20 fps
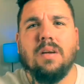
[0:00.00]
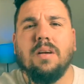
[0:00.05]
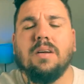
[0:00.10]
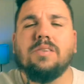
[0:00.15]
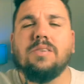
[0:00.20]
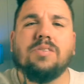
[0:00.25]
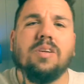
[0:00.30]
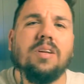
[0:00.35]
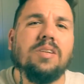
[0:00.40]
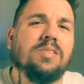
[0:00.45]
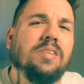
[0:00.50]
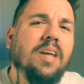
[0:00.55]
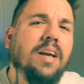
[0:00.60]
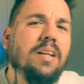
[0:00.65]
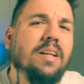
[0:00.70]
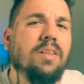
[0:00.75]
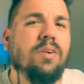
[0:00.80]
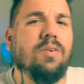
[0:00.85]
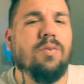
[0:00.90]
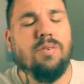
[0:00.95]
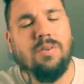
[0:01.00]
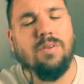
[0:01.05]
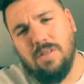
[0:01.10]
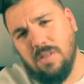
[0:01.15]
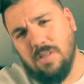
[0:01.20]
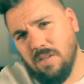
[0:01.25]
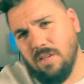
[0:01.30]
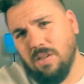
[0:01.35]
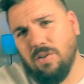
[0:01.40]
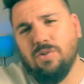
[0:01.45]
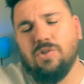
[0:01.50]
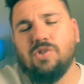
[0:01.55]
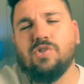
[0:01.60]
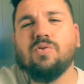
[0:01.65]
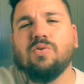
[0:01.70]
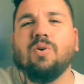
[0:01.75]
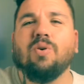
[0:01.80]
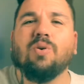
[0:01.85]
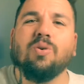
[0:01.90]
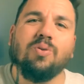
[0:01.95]
So let's take a little
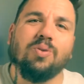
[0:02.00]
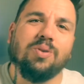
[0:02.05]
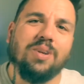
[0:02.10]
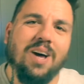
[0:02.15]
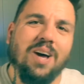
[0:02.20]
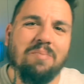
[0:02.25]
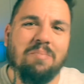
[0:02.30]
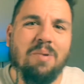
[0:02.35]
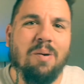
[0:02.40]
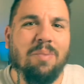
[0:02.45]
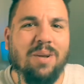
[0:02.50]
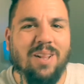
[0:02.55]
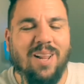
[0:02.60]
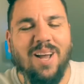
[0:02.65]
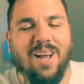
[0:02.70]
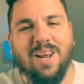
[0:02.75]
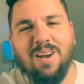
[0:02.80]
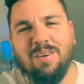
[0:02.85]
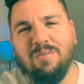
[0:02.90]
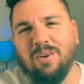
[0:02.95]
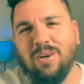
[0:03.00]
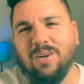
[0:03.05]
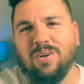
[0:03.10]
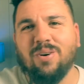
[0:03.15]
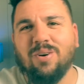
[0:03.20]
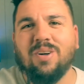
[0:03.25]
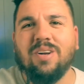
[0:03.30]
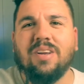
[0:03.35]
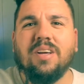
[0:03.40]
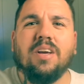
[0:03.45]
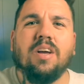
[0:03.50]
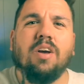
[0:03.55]
stroll down memory lane if we could,